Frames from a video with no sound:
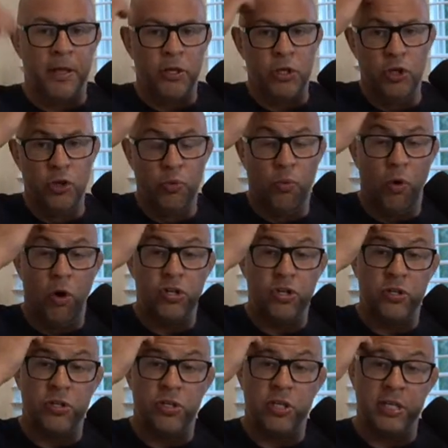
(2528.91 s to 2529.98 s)
You
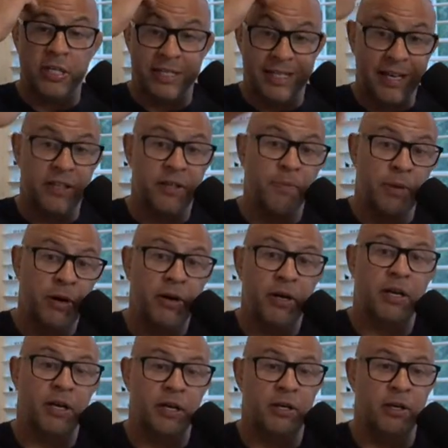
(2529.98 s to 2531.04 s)
watch the South
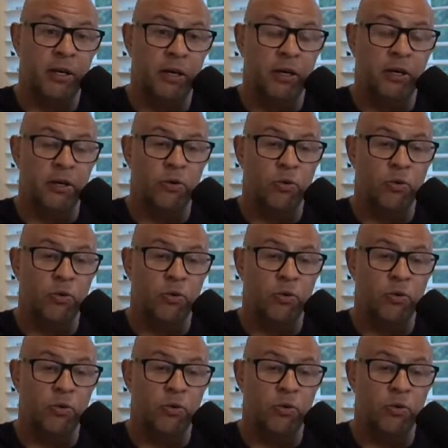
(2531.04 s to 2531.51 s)
American